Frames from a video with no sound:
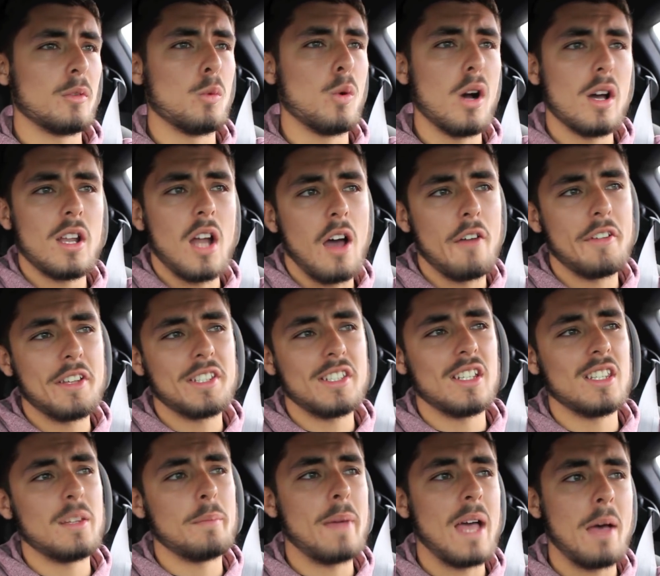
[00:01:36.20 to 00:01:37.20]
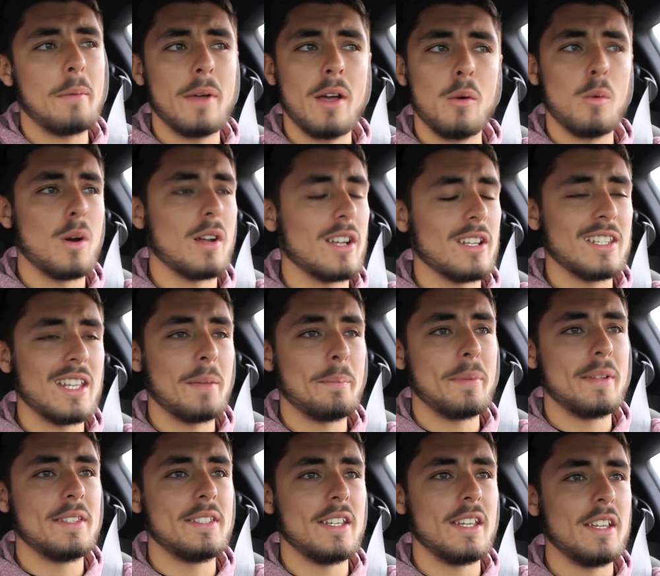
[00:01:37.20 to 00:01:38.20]
One obviously on the Bama and one on the
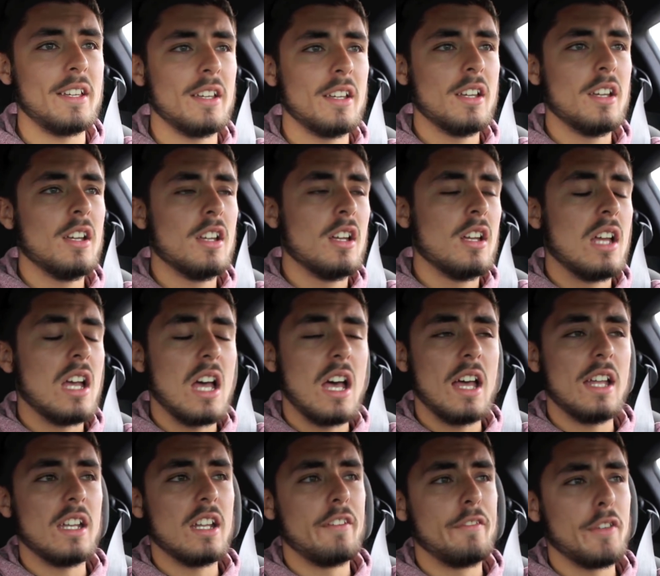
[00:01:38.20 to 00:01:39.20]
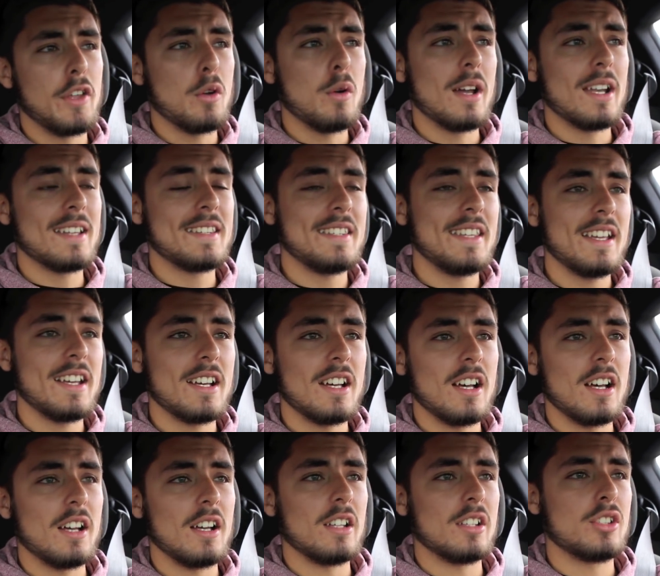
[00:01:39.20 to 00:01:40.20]
MPT. And if you want to see
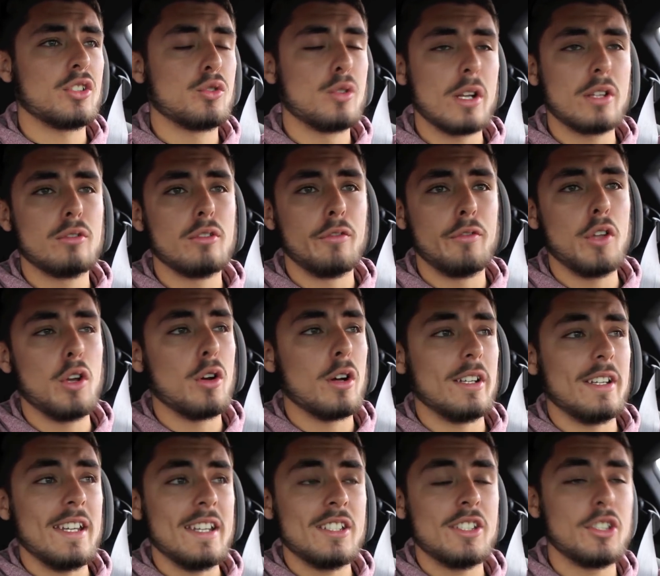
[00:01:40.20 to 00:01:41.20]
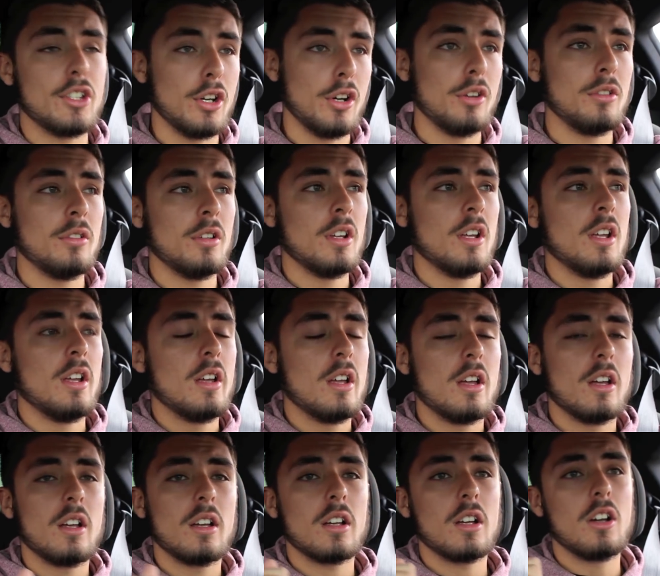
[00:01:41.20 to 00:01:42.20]
a strict review on each tune,
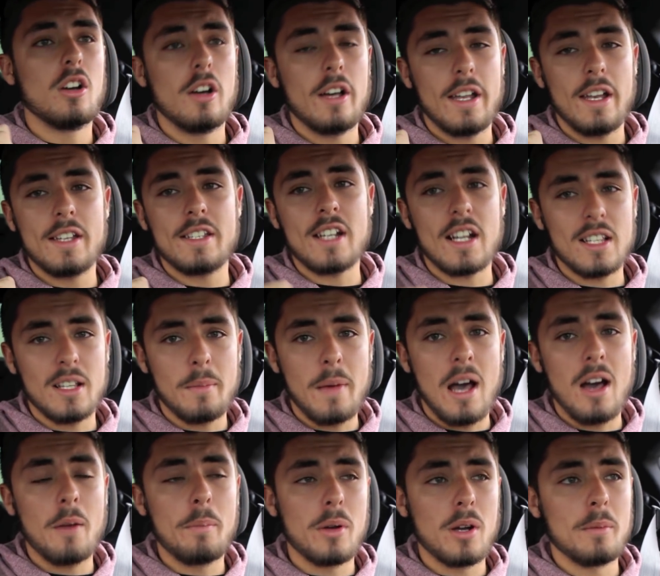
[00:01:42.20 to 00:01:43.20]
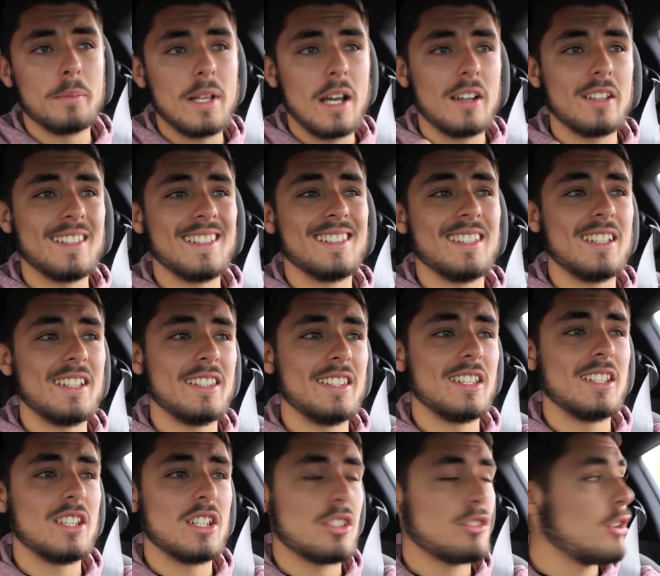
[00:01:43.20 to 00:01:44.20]
go ahead and check them out. I'll put them down in
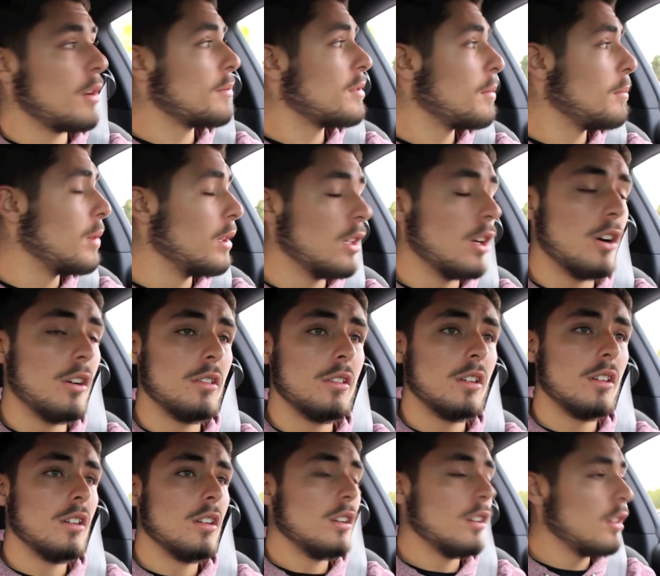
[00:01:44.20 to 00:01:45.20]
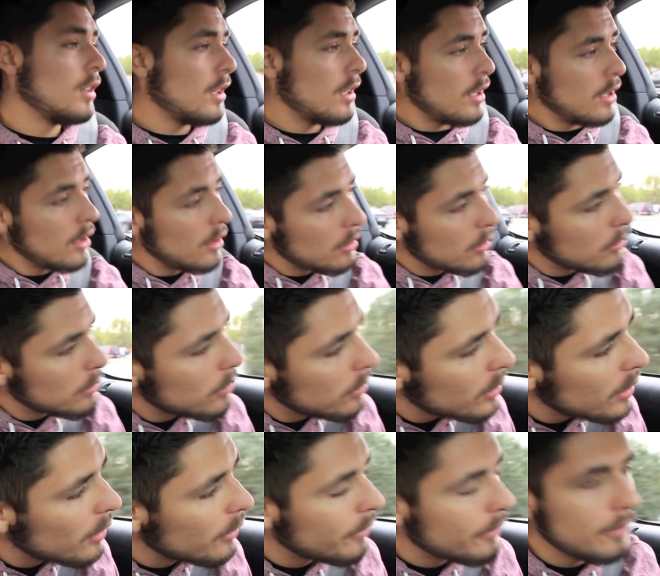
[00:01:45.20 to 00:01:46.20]
the description below.
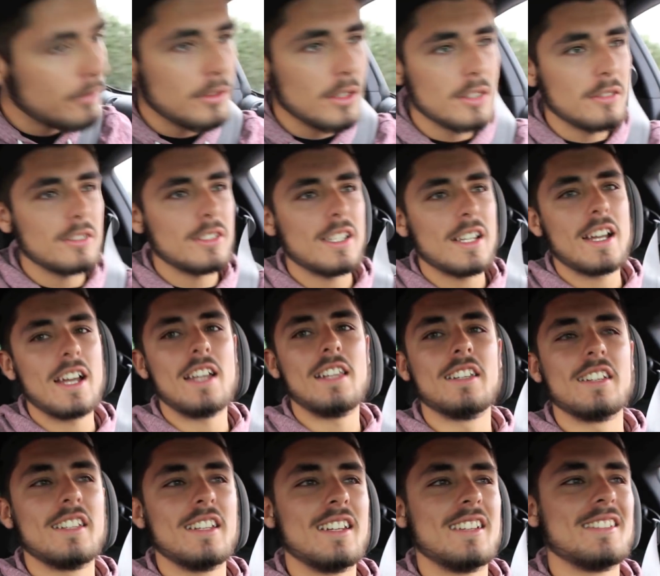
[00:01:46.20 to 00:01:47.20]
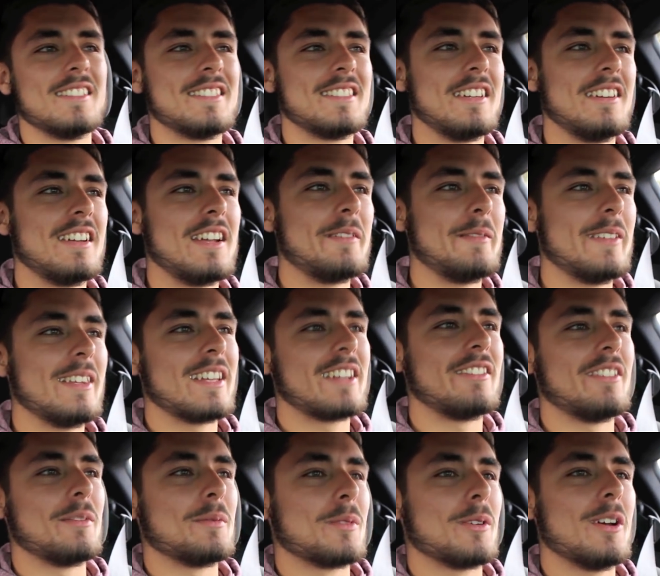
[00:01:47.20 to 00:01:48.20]
And what the fuck was that guy looking at? He was staring at me like
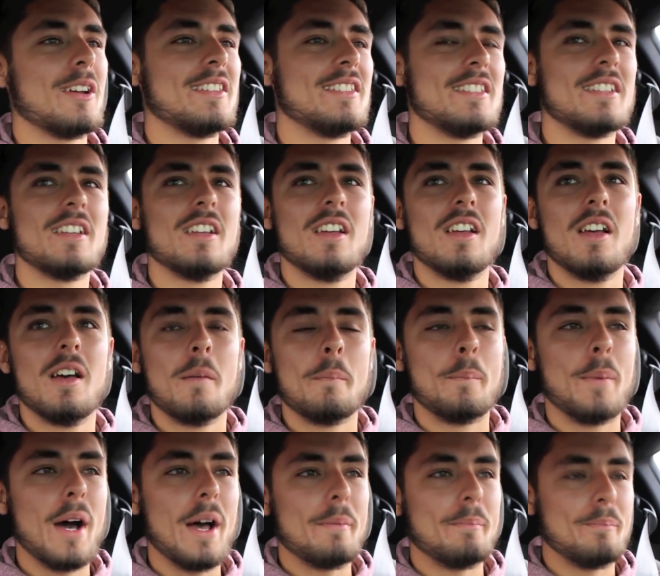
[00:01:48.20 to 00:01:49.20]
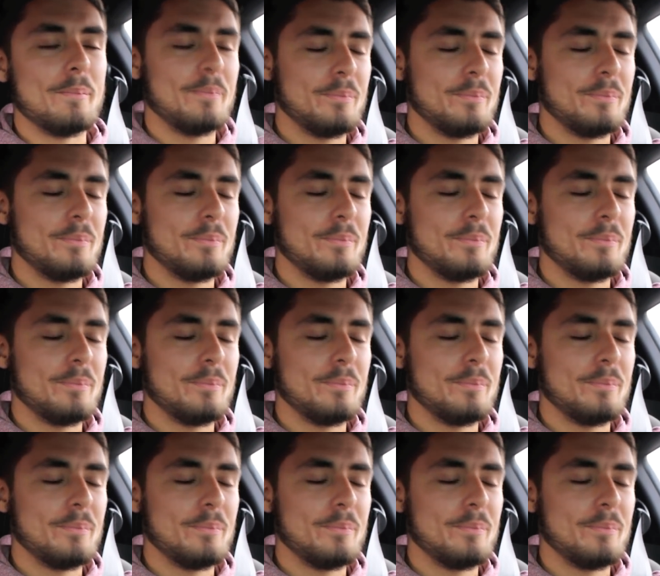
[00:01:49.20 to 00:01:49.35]
I'm crazy. But